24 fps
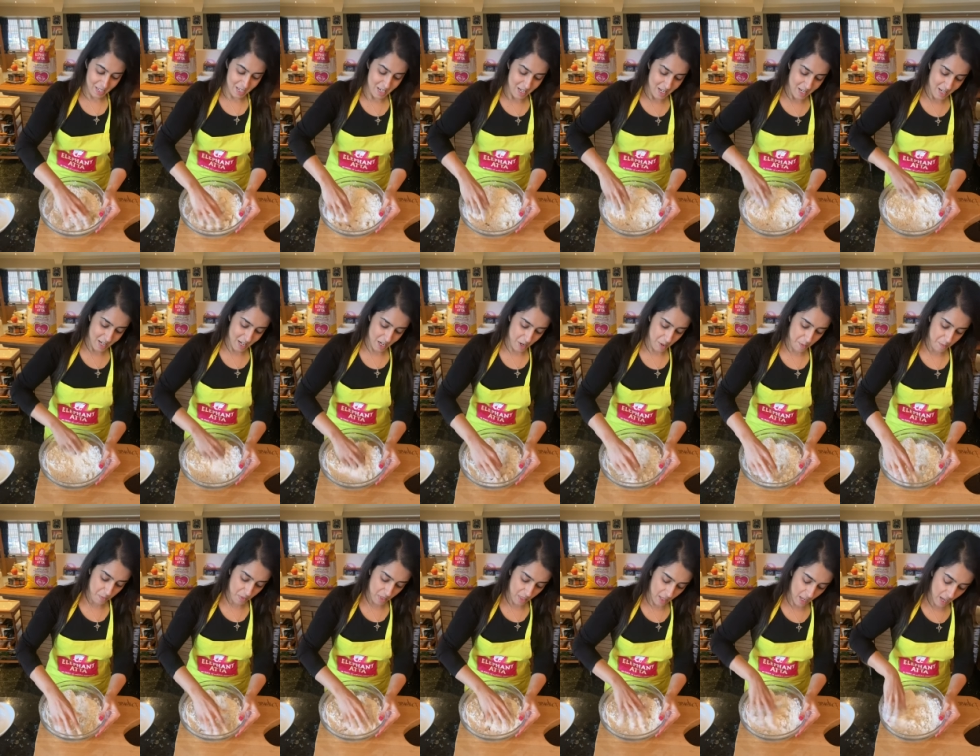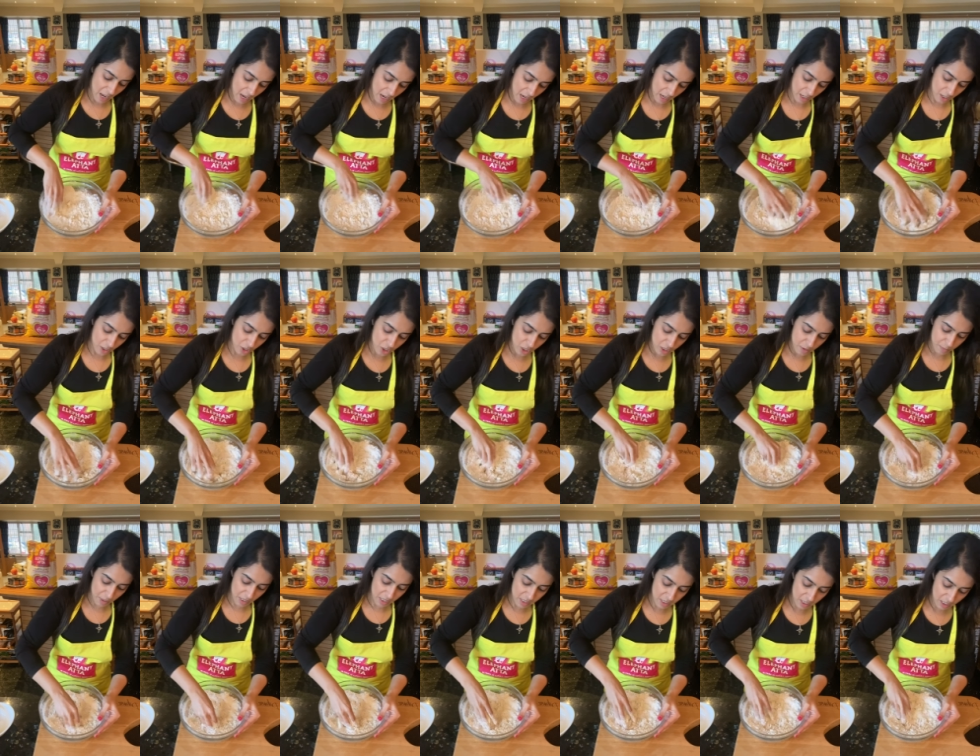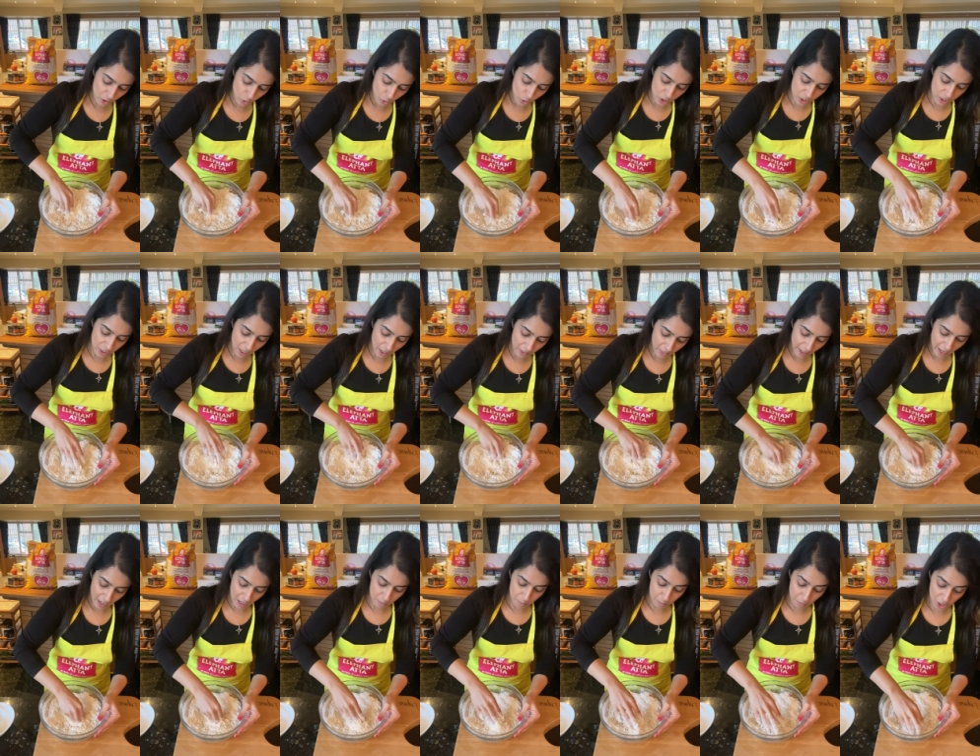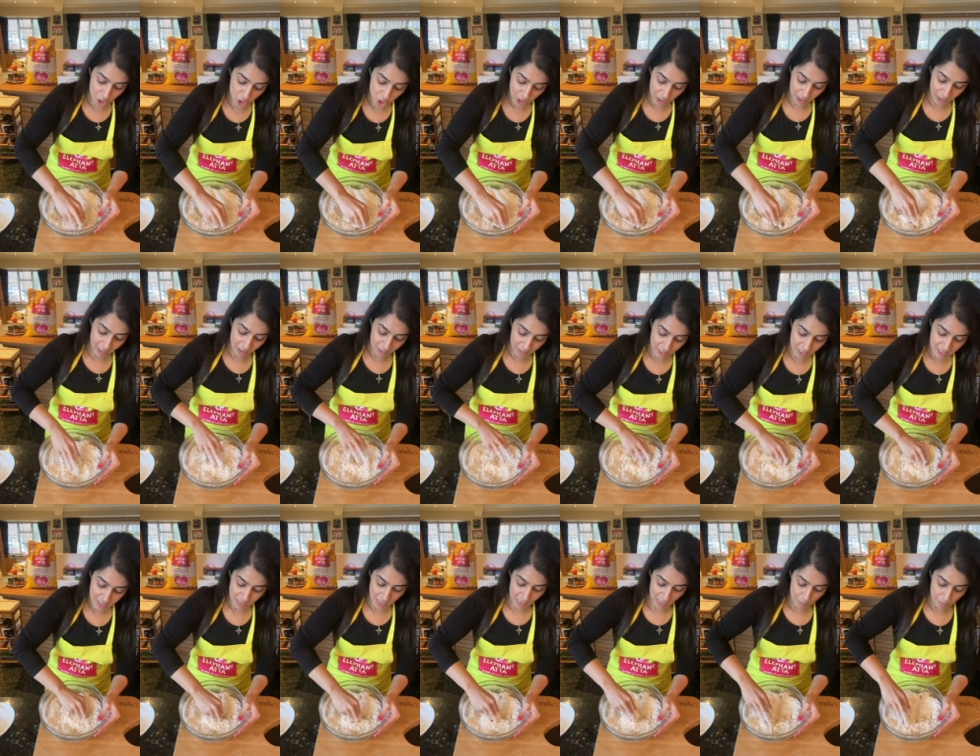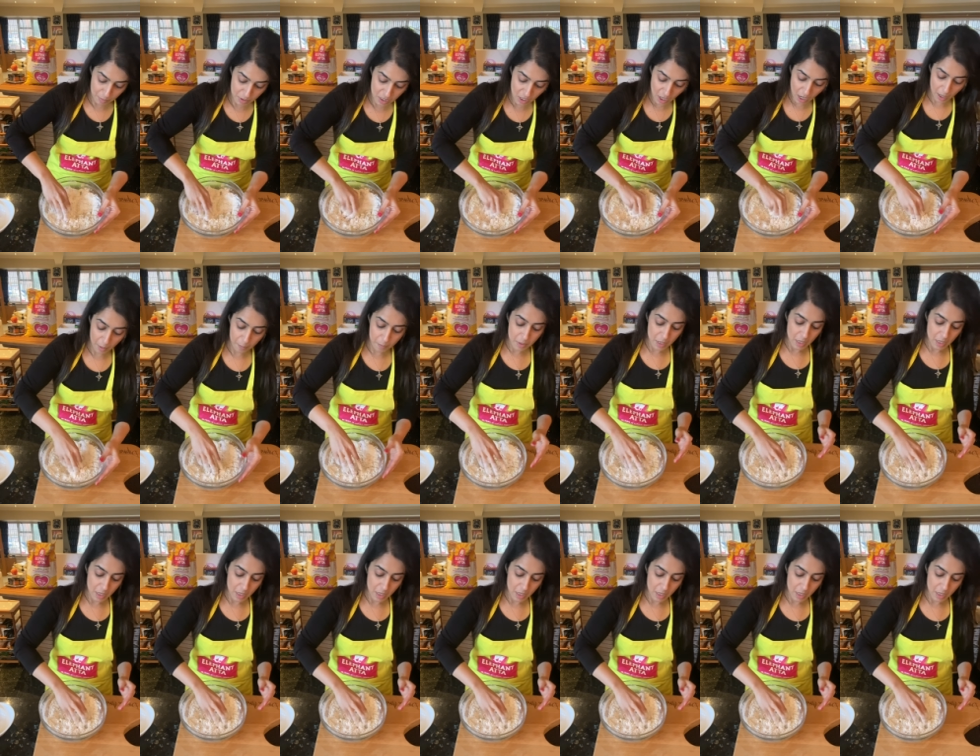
And just mixing it all together and mushing it at the same time.